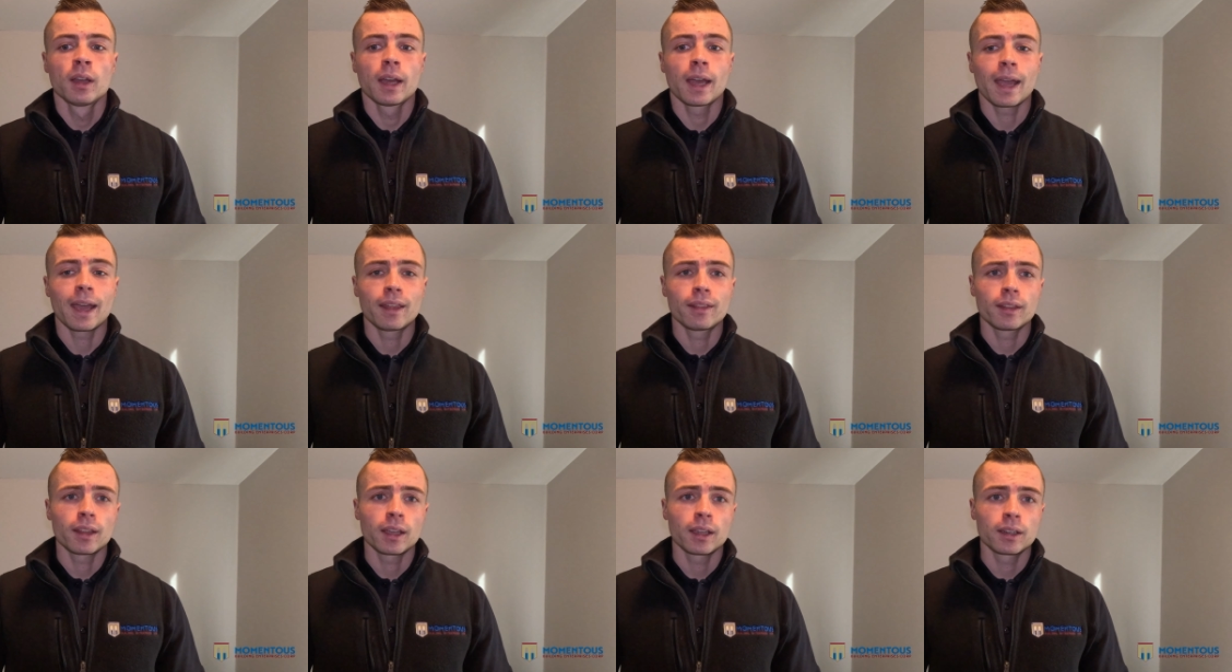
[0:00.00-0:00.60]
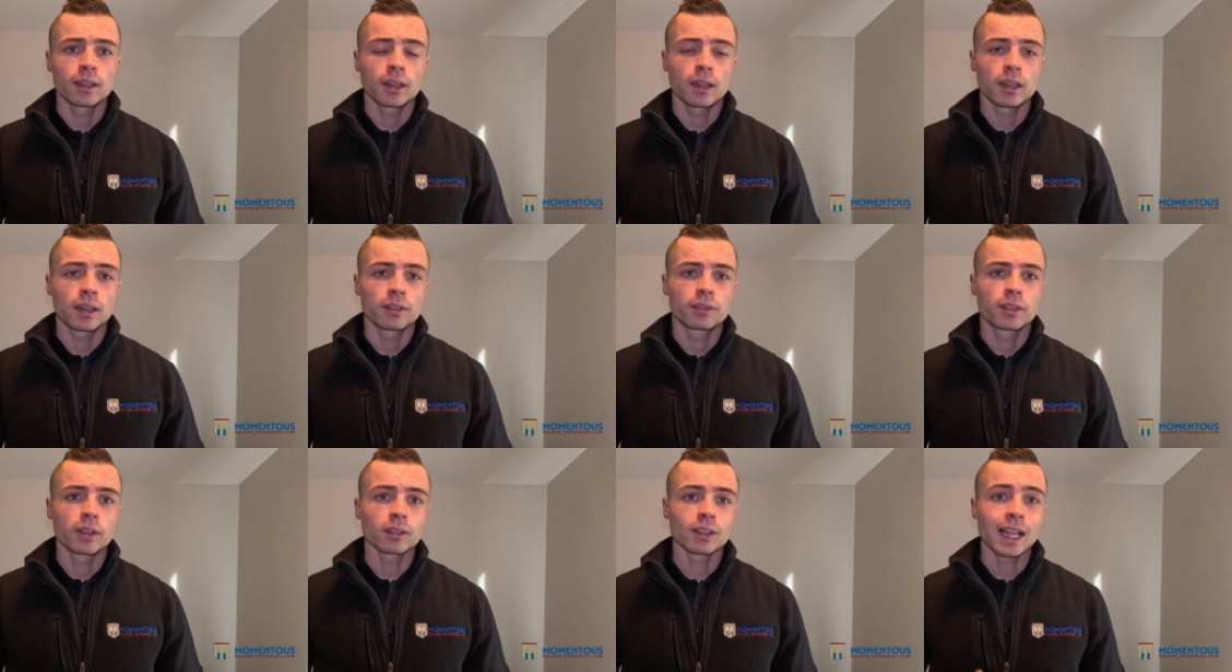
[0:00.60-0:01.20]
And then
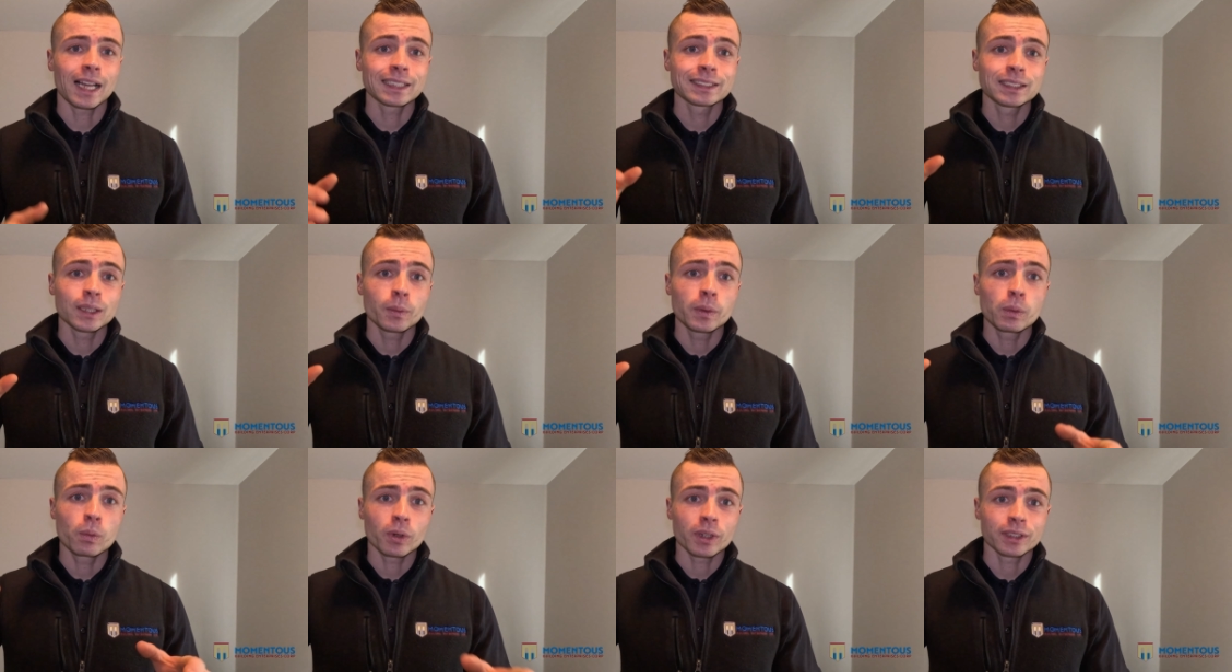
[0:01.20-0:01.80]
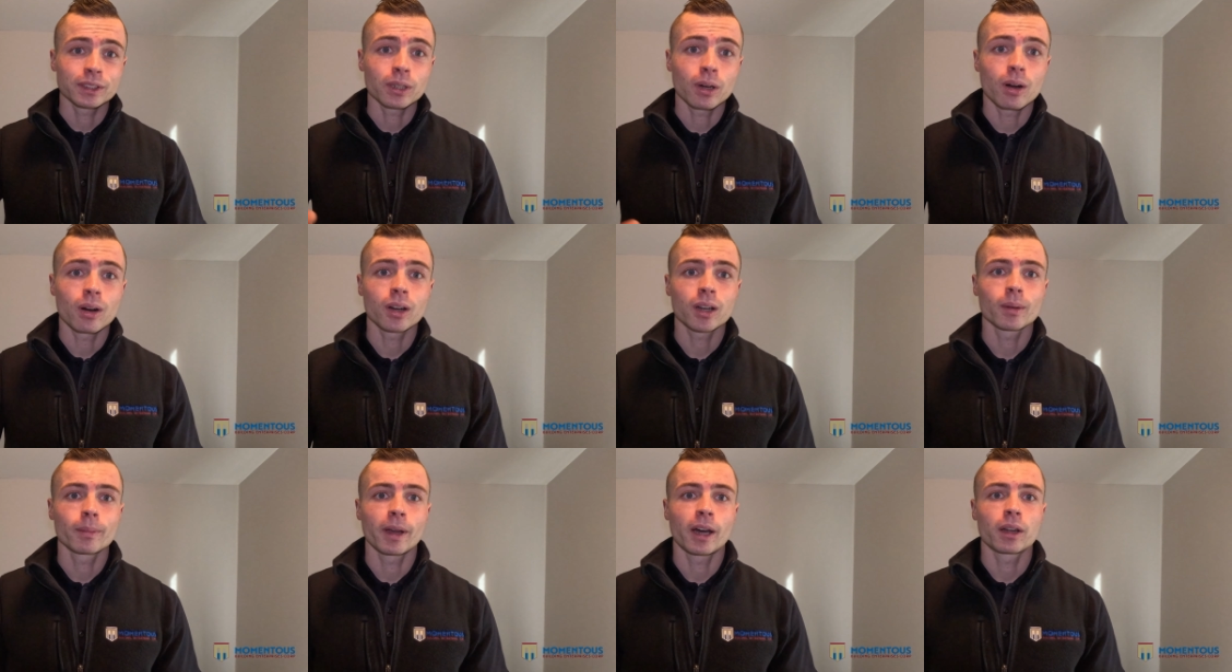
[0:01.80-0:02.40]
the last thing we want to
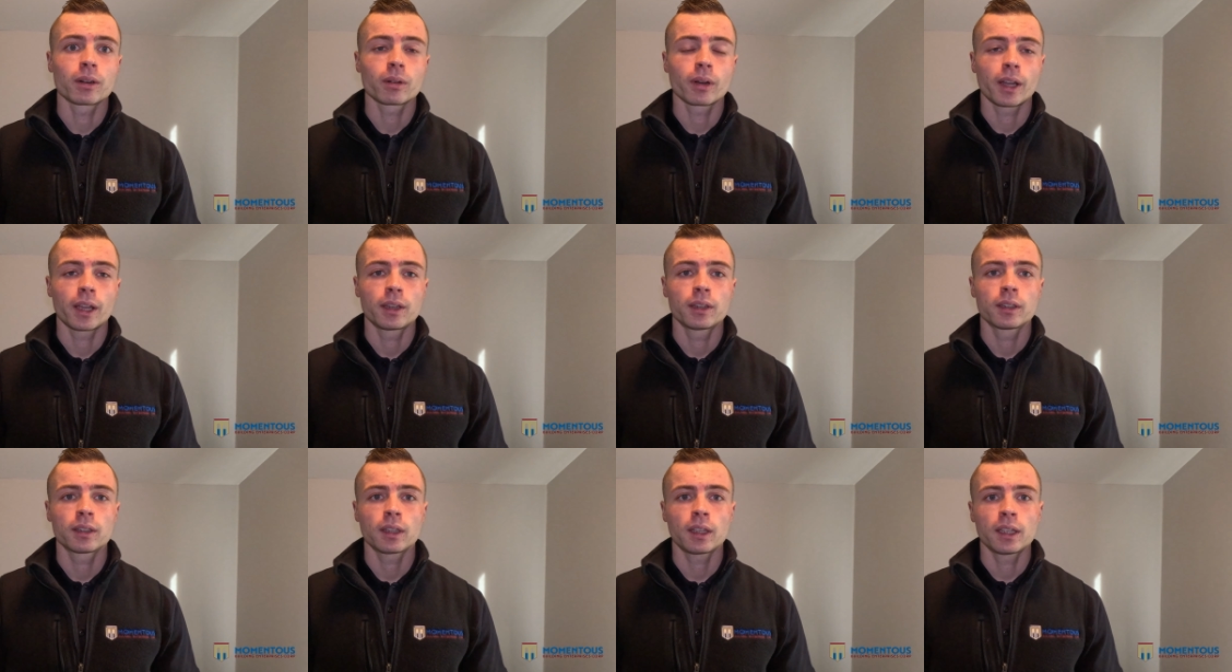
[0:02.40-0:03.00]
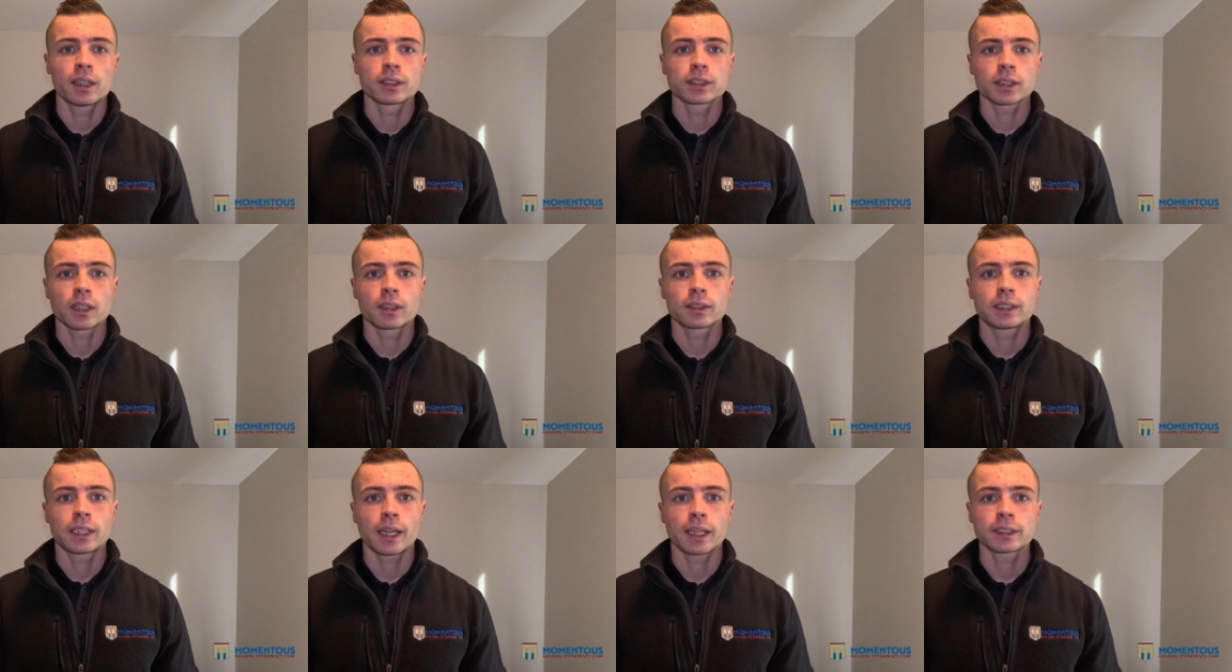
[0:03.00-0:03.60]
talk about, right, is
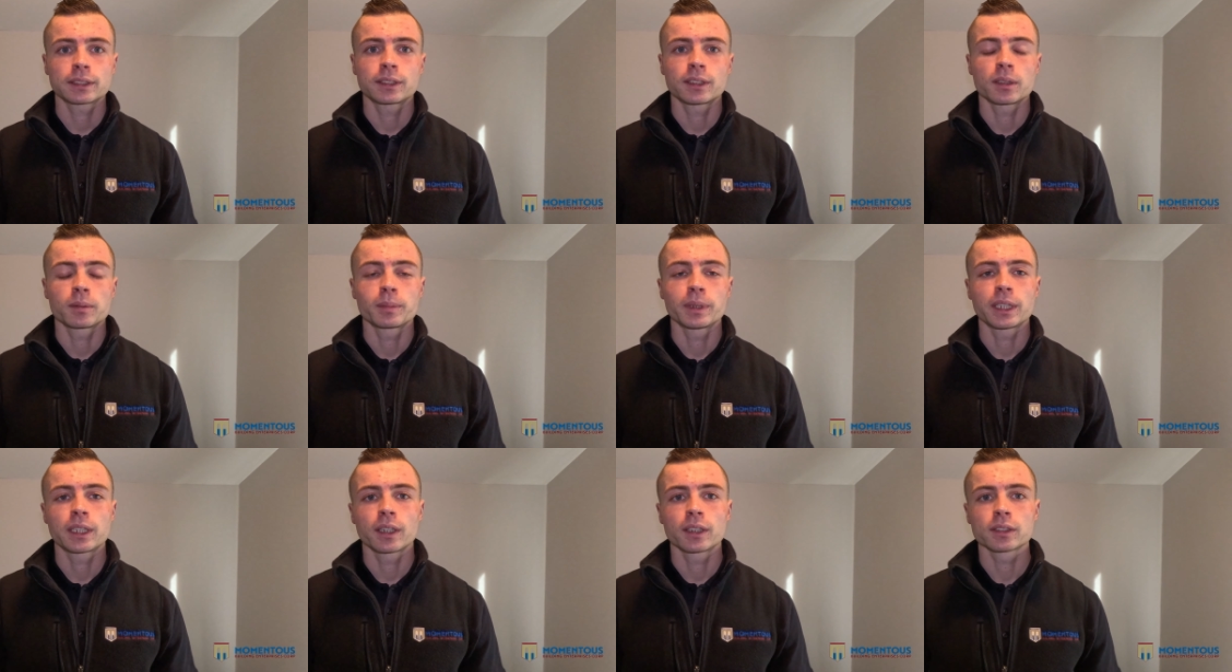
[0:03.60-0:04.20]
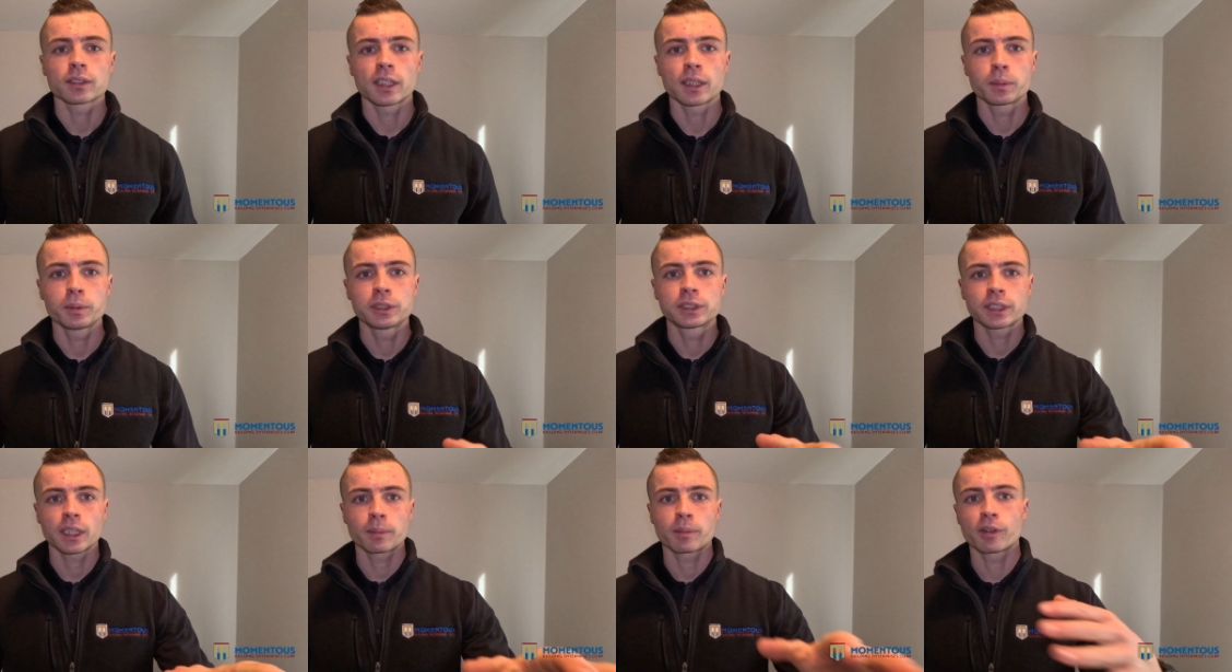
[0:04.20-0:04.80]
testing, because like we
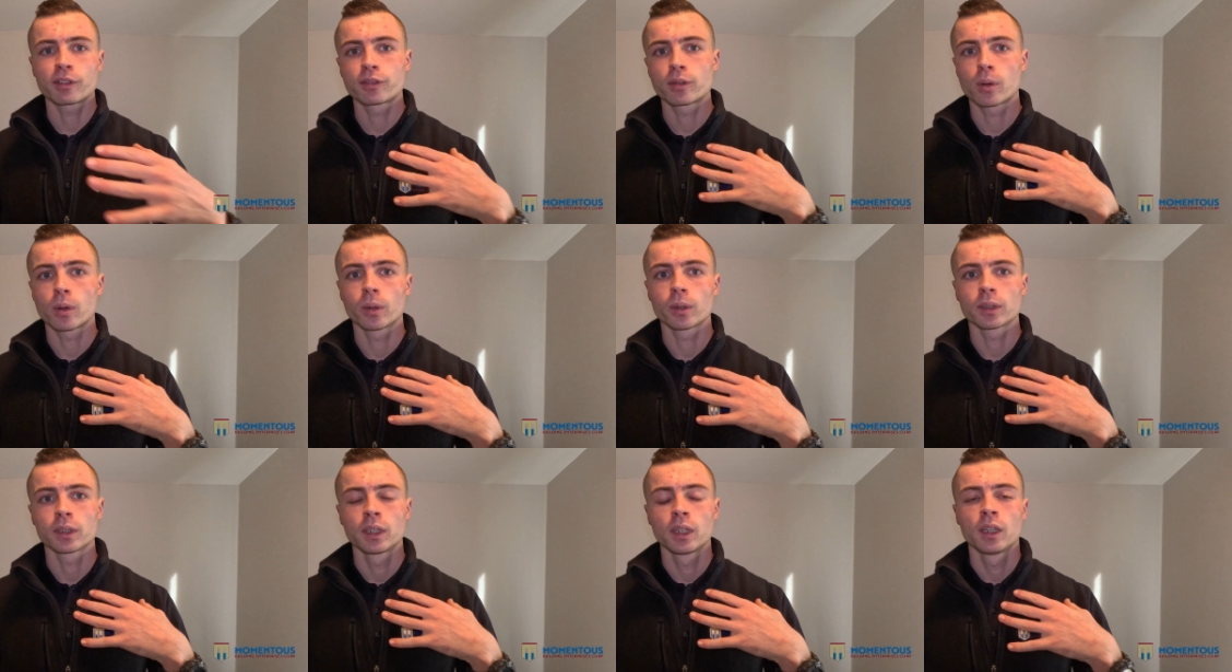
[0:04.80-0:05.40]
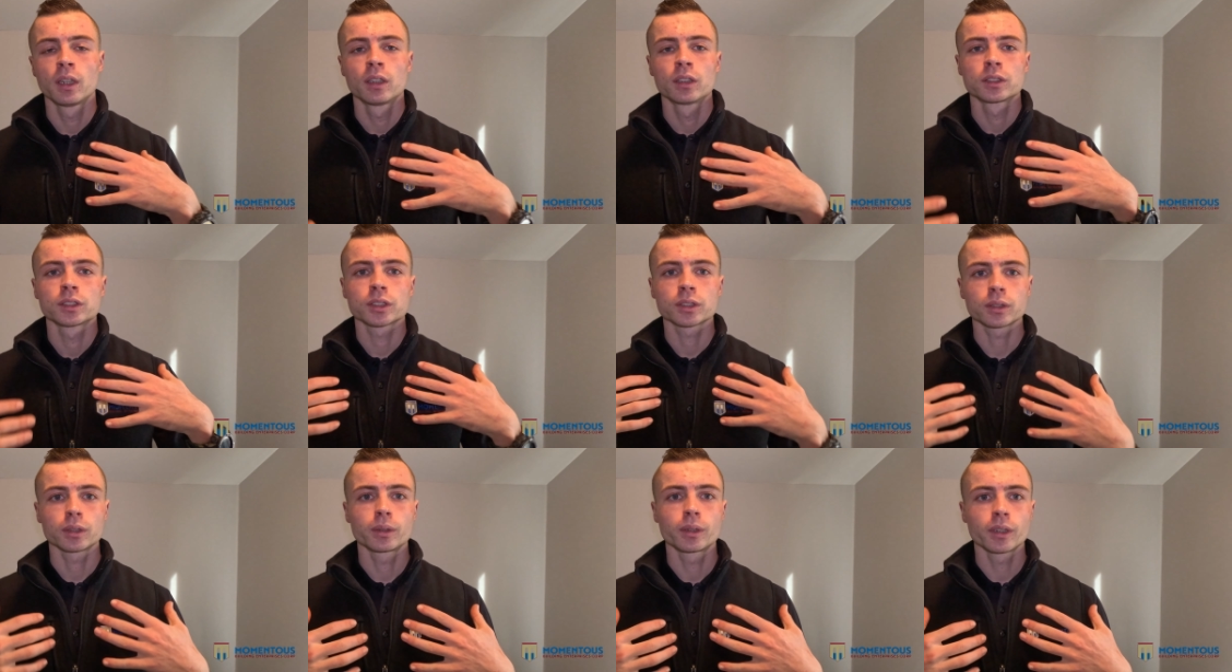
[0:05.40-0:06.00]
said before,
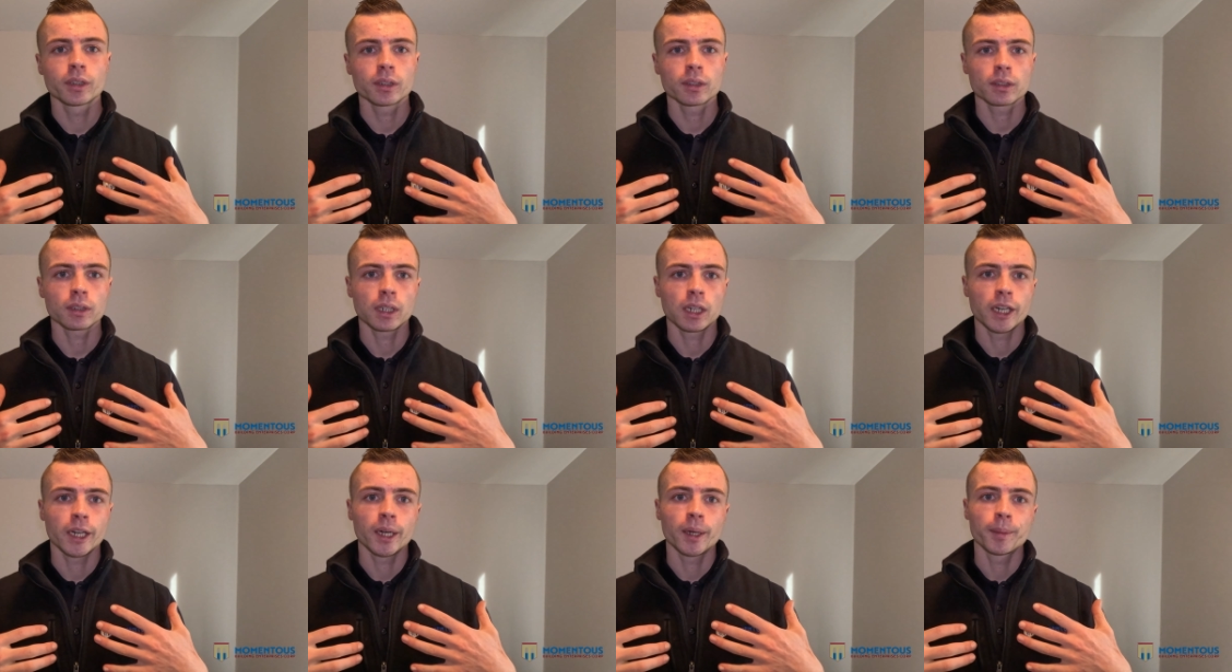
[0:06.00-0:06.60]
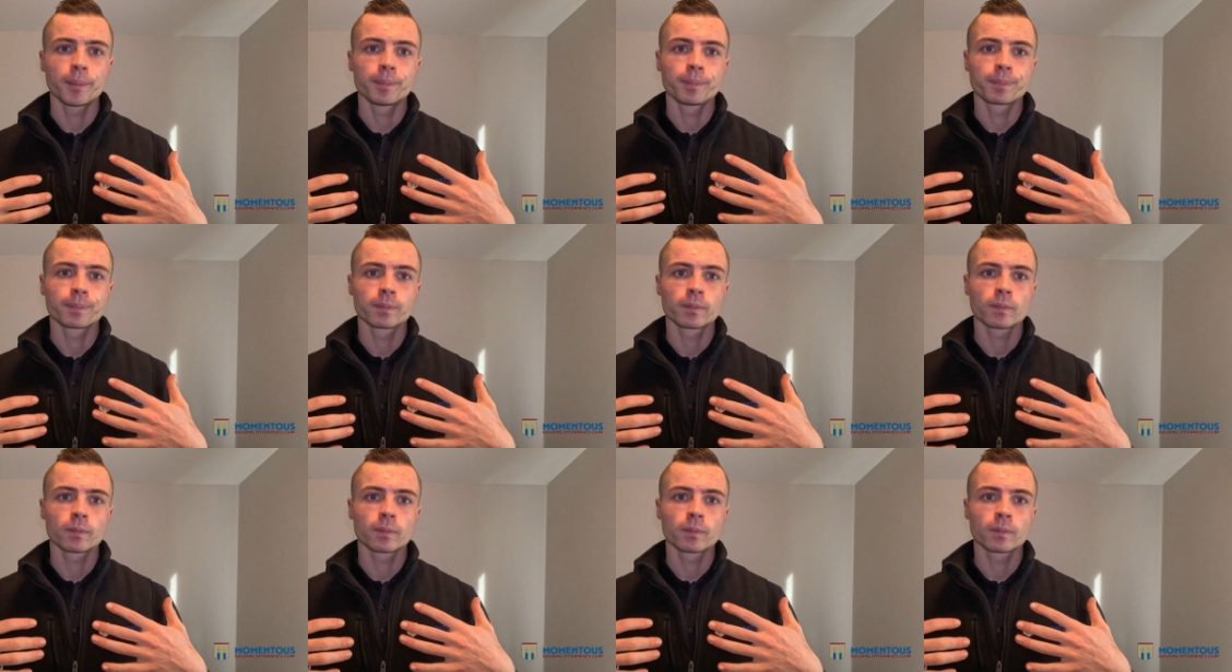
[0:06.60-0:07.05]
Schluter